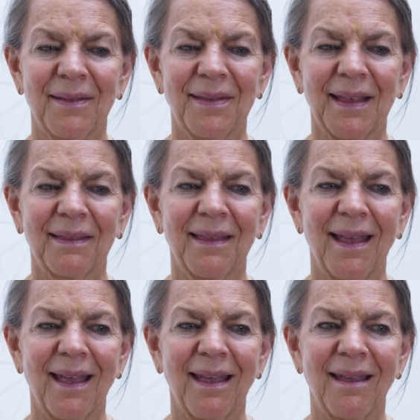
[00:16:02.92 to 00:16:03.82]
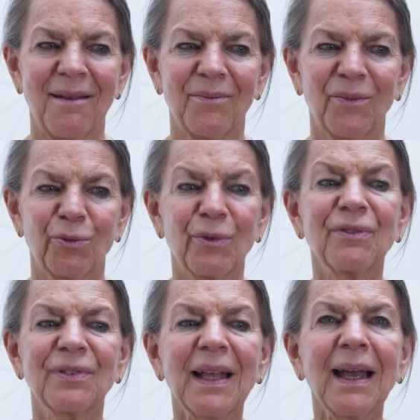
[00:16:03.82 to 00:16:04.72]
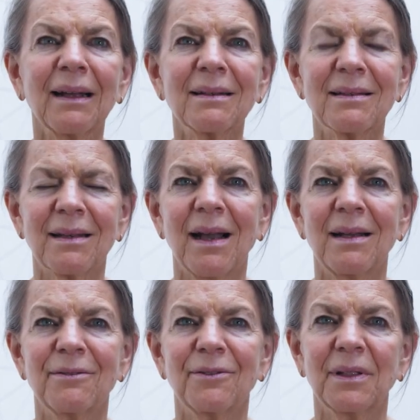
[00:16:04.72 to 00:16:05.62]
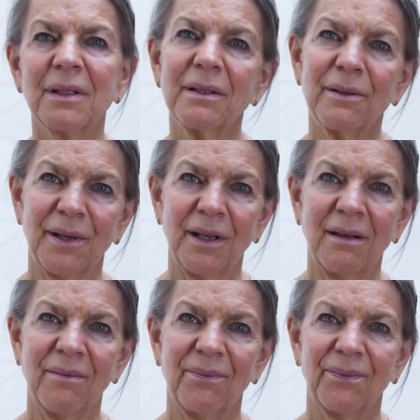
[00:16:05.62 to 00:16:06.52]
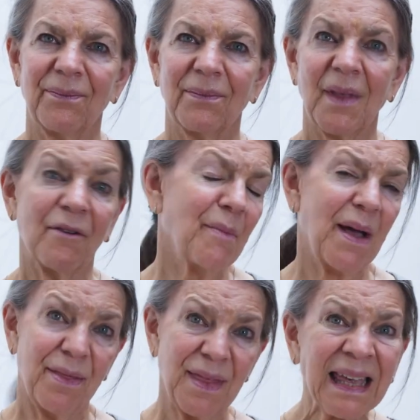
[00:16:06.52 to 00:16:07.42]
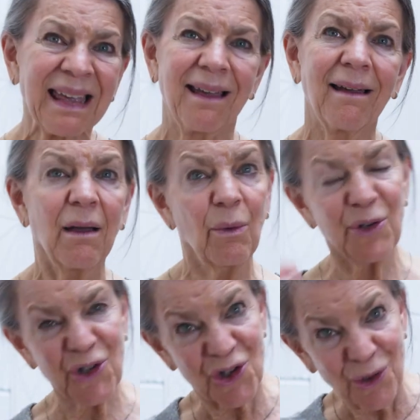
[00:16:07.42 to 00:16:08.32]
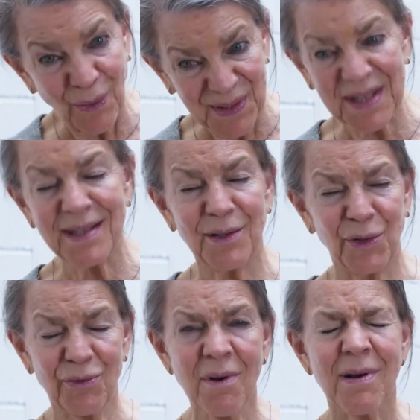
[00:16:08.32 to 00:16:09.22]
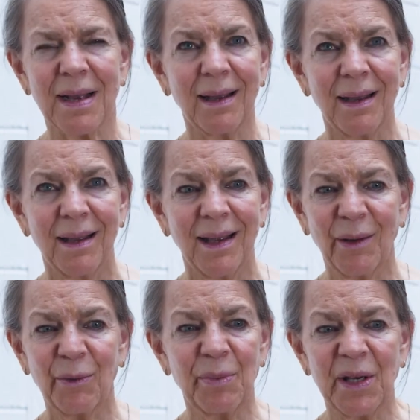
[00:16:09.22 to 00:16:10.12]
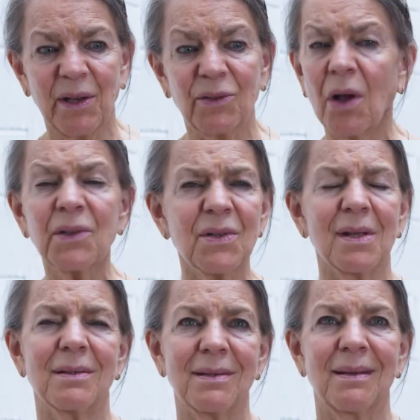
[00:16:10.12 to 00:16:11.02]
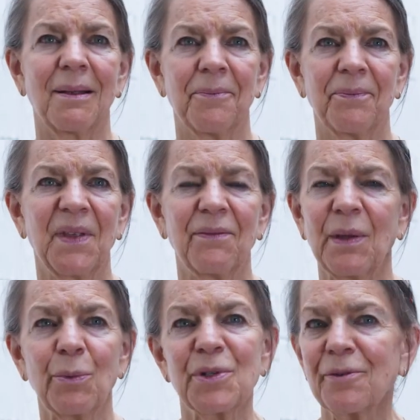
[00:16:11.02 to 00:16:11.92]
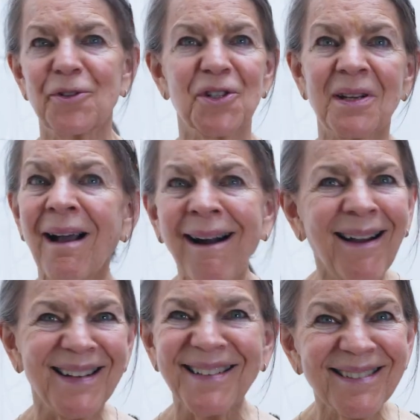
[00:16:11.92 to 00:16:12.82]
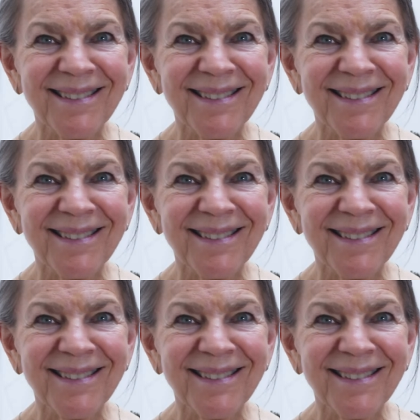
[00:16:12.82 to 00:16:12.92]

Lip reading: that they reflect the kind of clarity of my thinking, which one sees in the drawing, it would be a nonsense if they were different in kind.